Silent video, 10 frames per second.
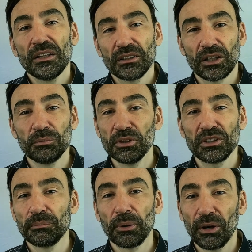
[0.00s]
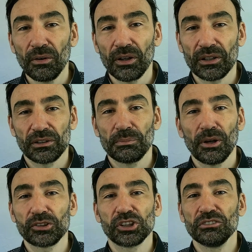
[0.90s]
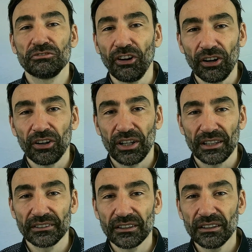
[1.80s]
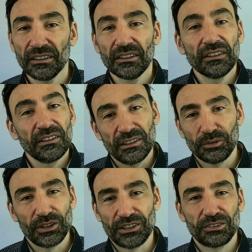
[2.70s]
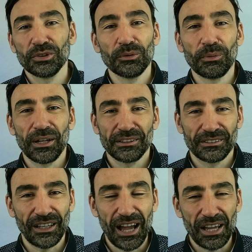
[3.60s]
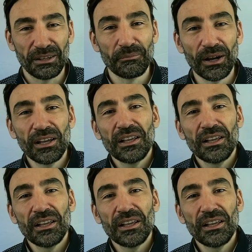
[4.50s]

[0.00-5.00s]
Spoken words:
The community broke, the blockchain forked, it was a turbulent time,